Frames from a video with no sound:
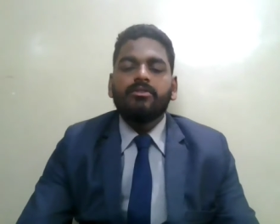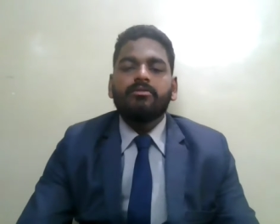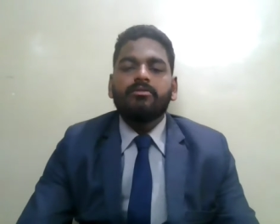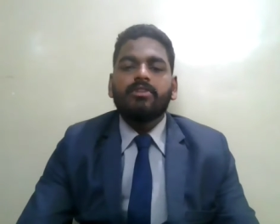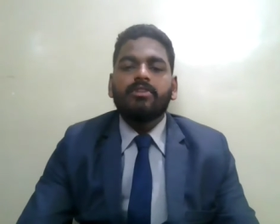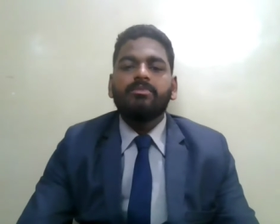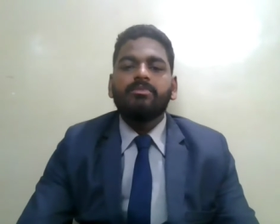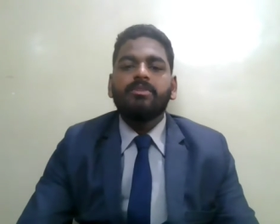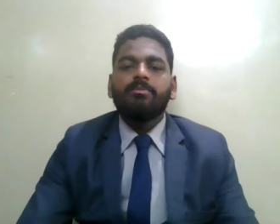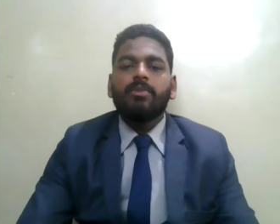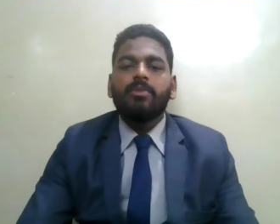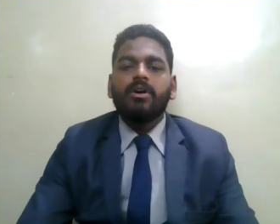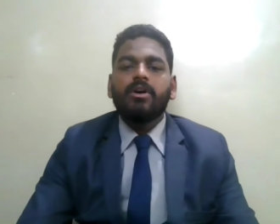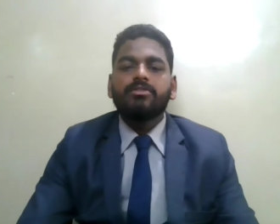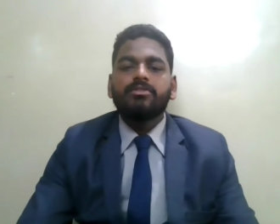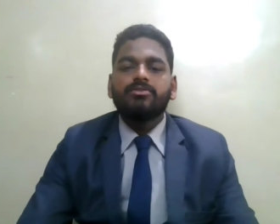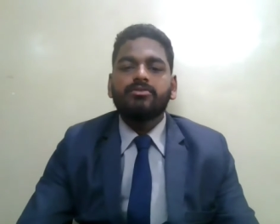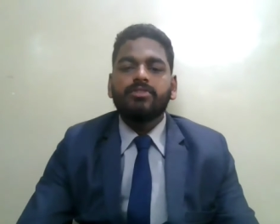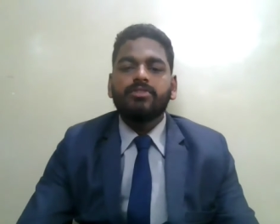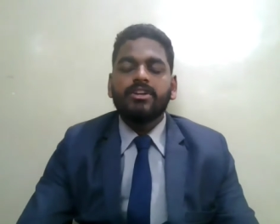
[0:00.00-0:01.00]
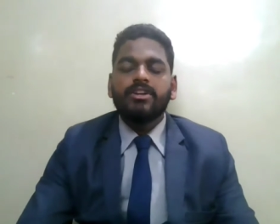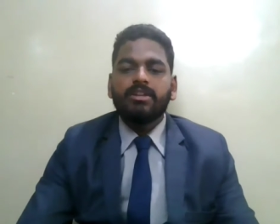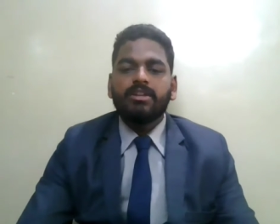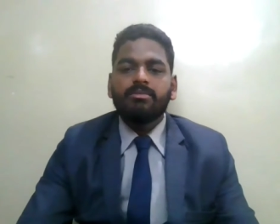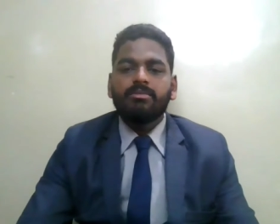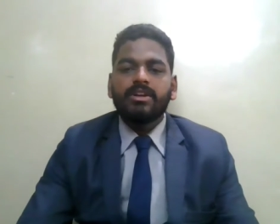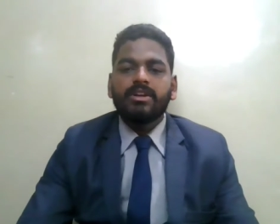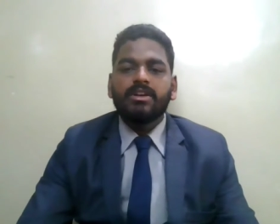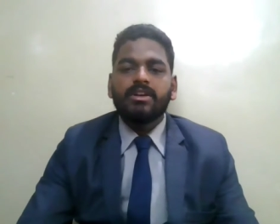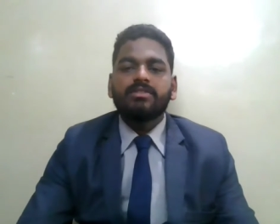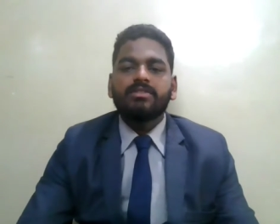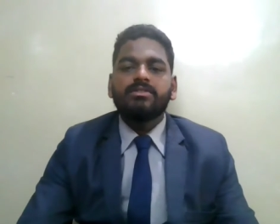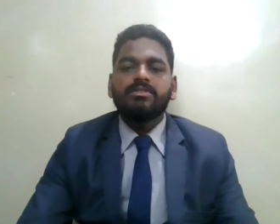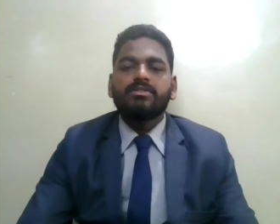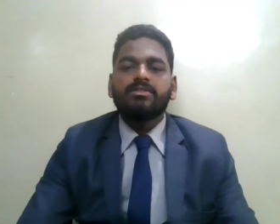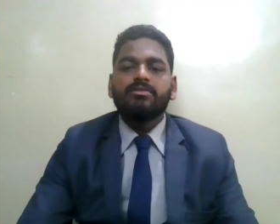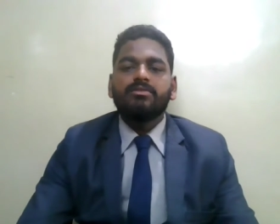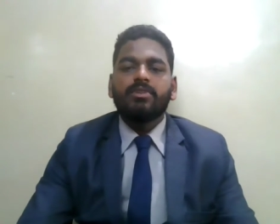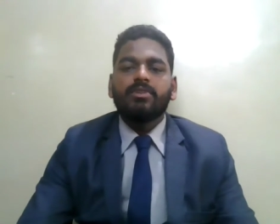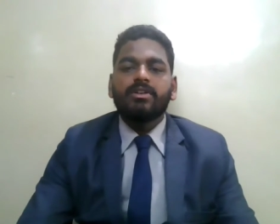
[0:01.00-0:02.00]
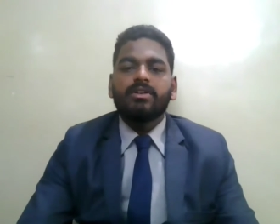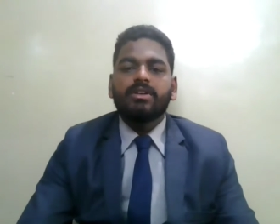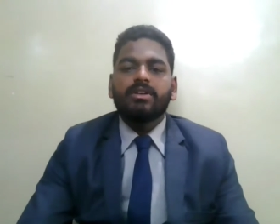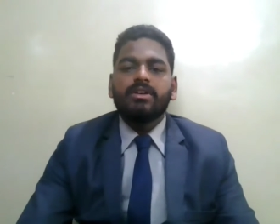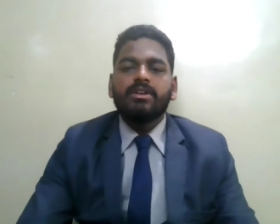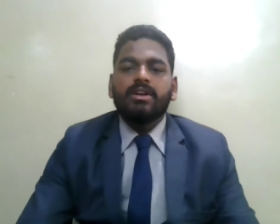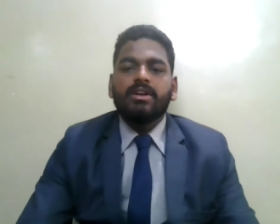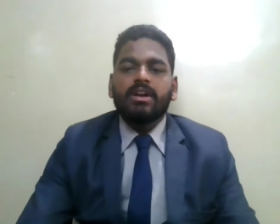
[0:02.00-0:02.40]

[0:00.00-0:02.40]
From the past to determine customer